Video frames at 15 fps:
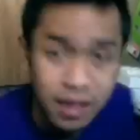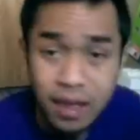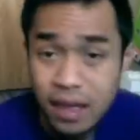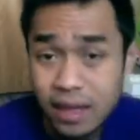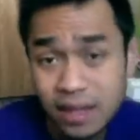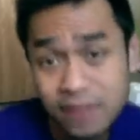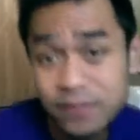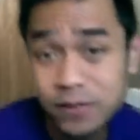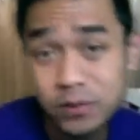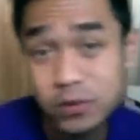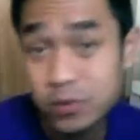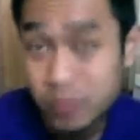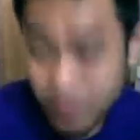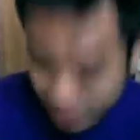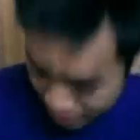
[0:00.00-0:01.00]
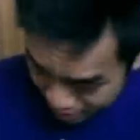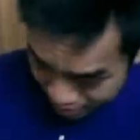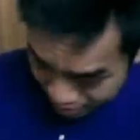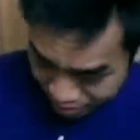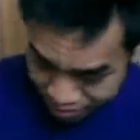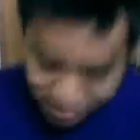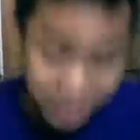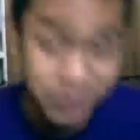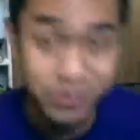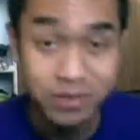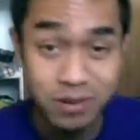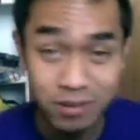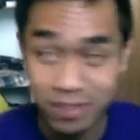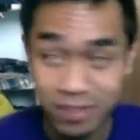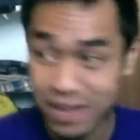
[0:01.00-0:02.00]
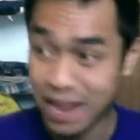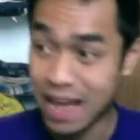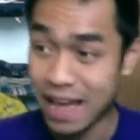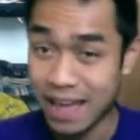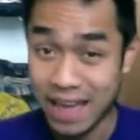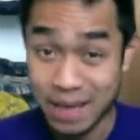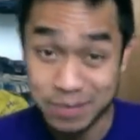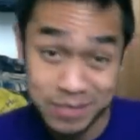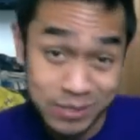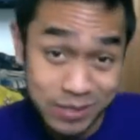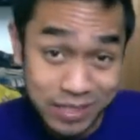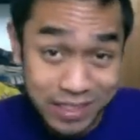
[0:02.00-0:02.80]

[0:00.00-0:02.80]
And if you knew me at all, you would know that I absolutely